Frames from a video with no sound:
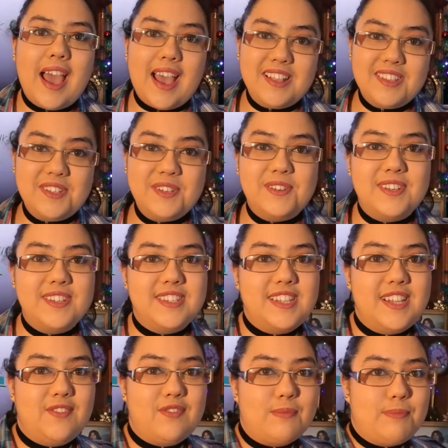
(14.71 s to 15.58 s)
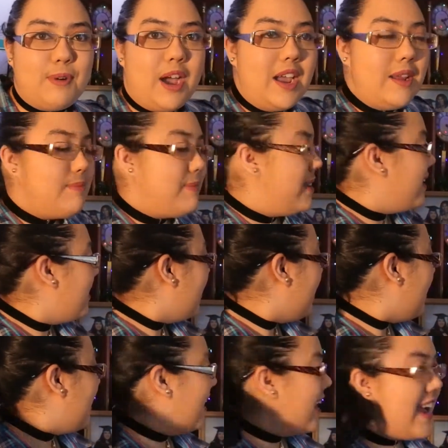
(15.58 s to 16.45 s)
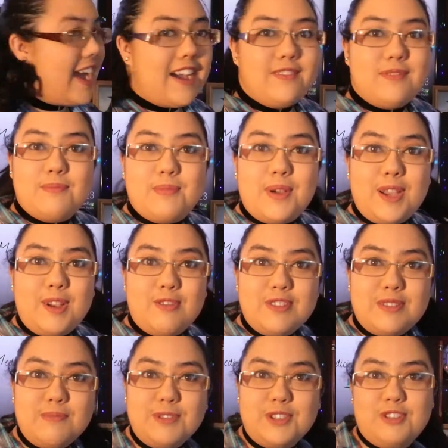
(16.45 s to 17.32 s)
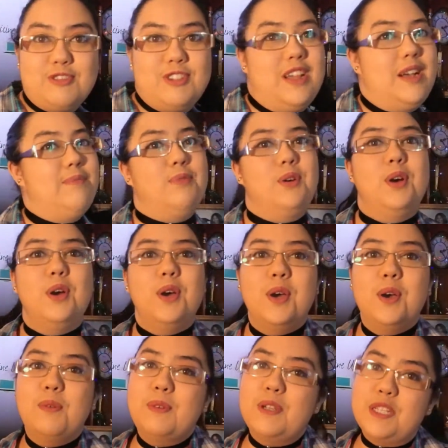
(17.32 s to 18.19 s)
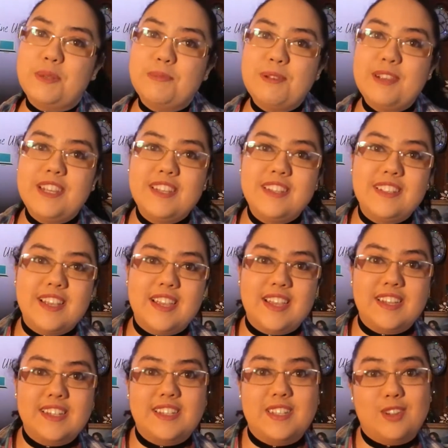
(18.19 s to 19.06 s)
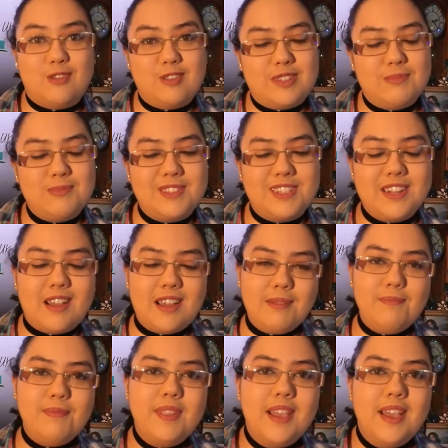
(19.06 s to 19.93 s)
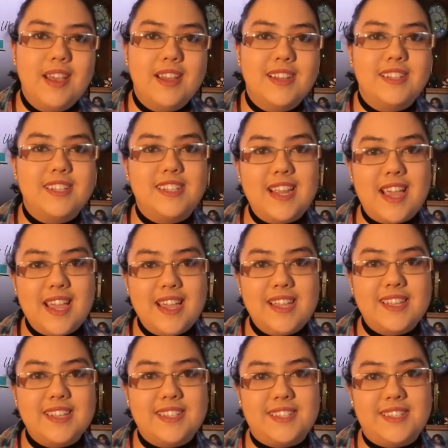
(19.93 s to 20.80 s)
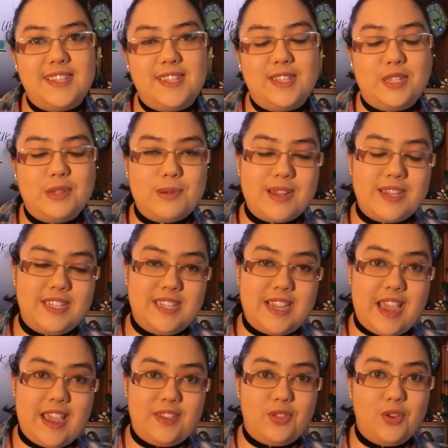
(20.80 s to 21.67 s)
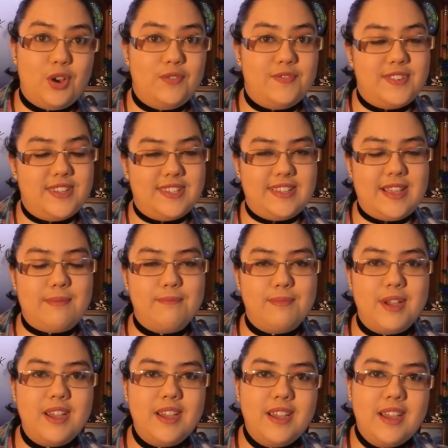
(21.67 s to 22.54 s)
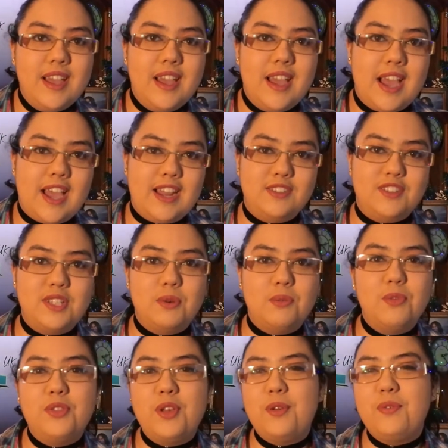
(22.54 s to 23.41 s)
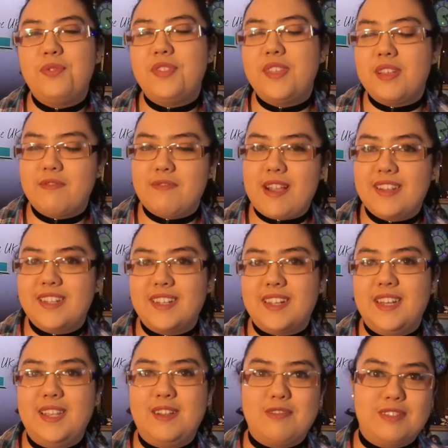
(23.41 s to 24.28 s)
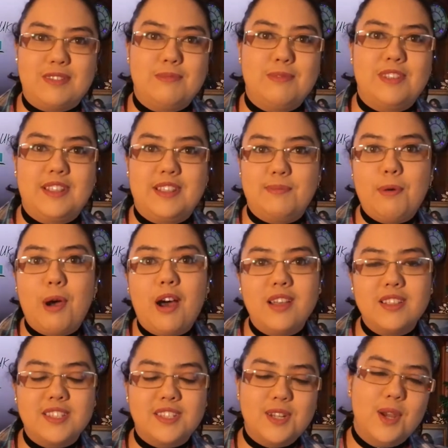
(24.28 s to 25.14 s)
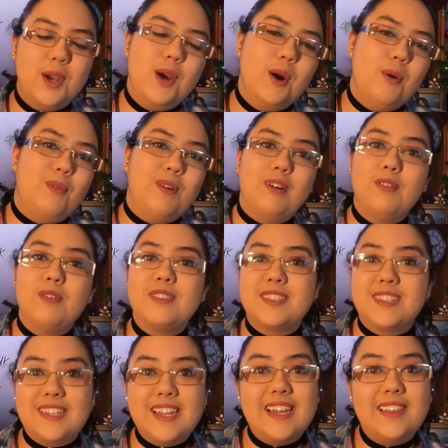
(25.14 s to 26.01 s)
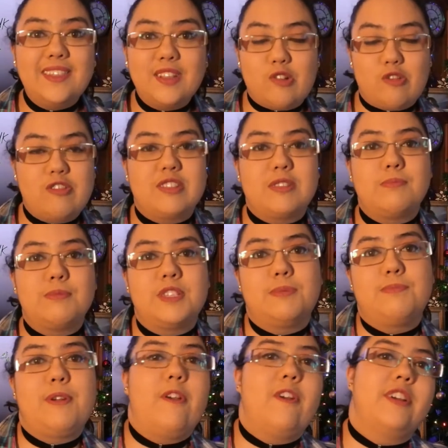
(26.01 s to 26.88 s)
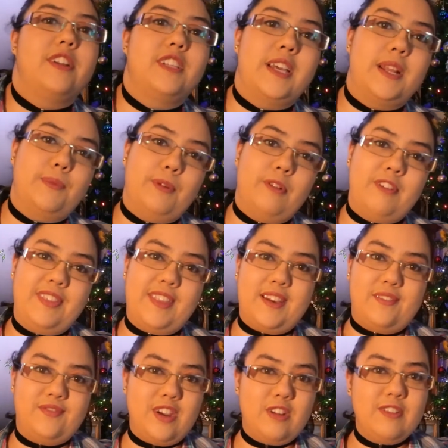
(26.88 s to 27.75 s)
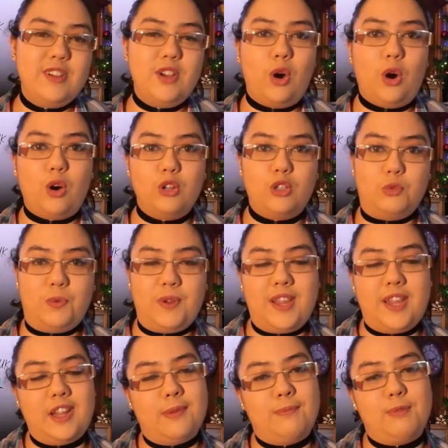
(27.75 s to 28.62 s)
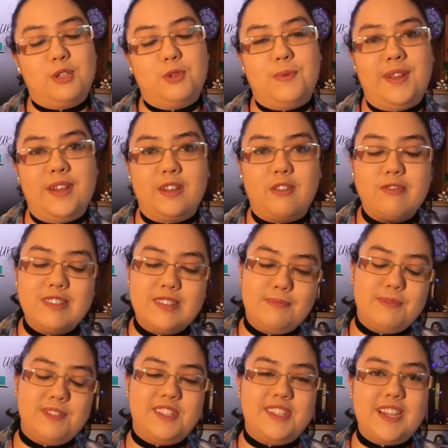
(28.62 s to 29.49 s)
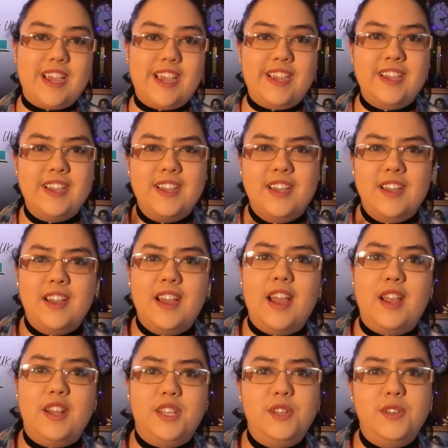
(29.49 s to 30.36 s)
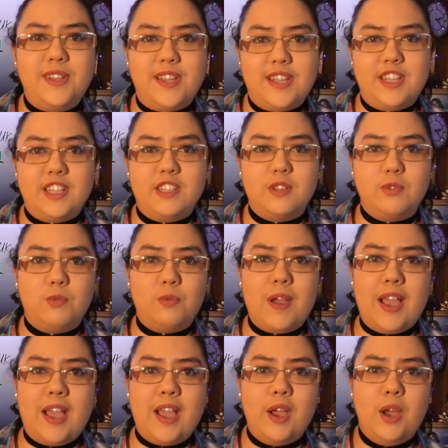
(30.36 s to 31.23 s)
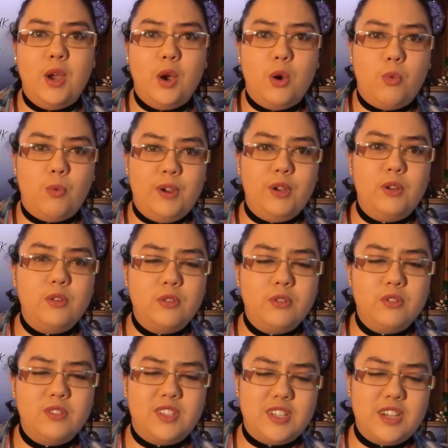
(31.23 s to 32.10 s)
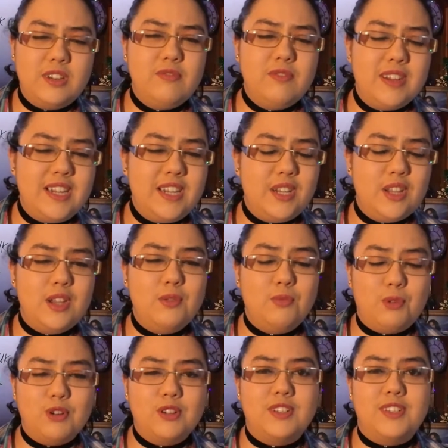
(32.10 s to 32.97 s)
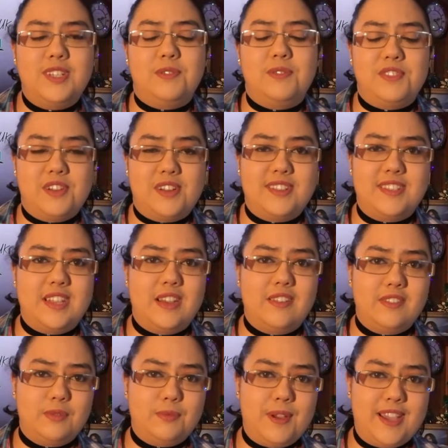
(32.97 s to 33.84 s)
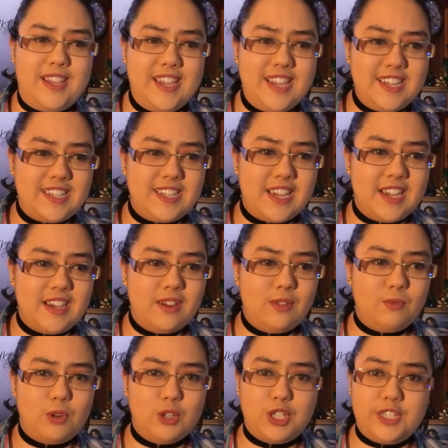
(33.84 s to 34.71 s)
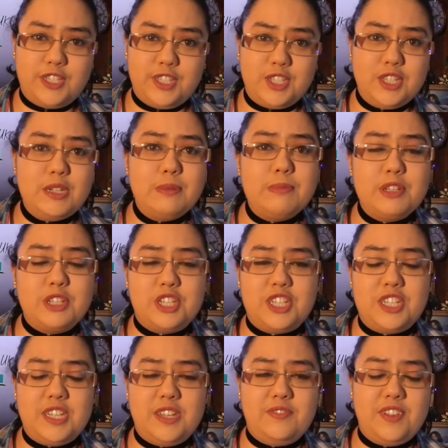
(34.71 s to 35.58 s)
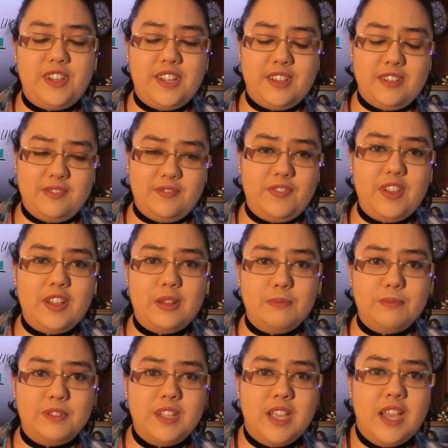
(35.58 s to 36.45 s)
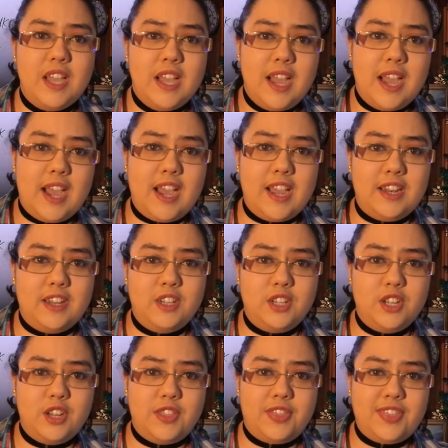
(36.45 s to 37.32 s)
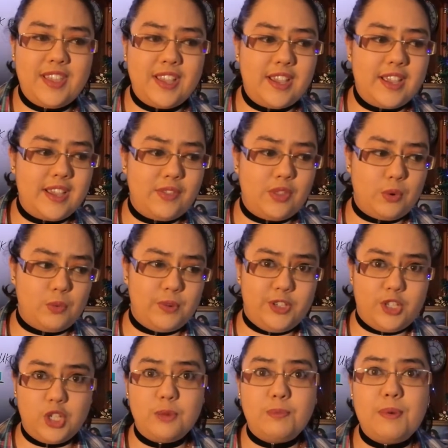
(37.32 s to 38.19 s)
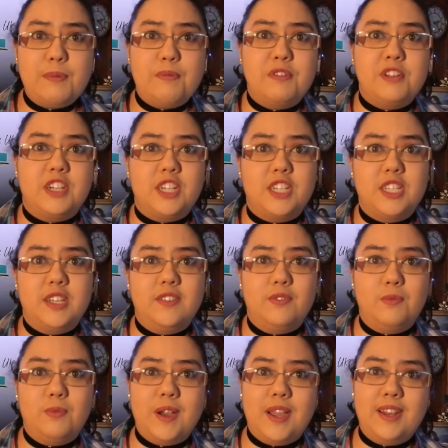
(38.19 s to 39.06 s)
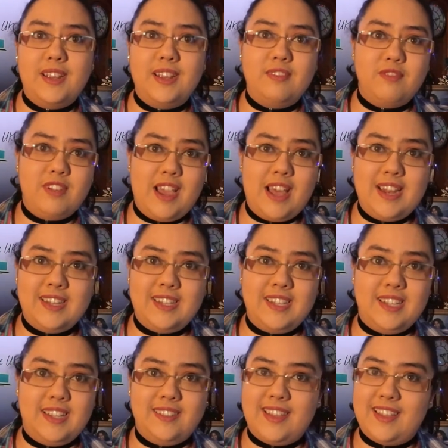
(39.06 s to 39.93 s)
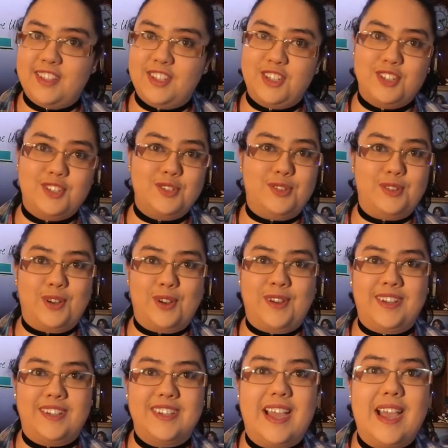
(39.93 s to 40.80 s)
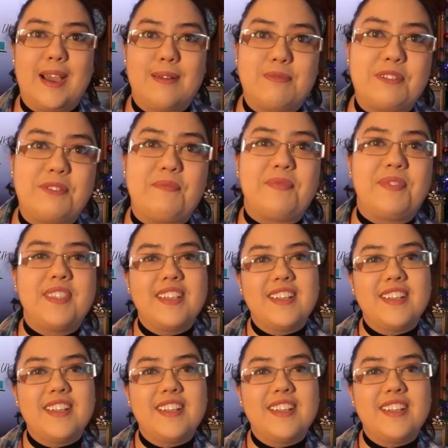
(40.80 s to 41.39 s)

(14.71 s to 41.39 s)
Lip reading: As you can see from behind me, I have my Christmas tree up, which means it's Christmas time. Today is the 28th of December, and so although theoretically Christmas has passed, we're all still in the Christmas spirit, and we're in that very odd week between Christmas Day and New Year's where we all don't really know what to do with ourselves. We're eating, watching too much TV and films, and thinking that we should be productive when in reality that's just not going to happen.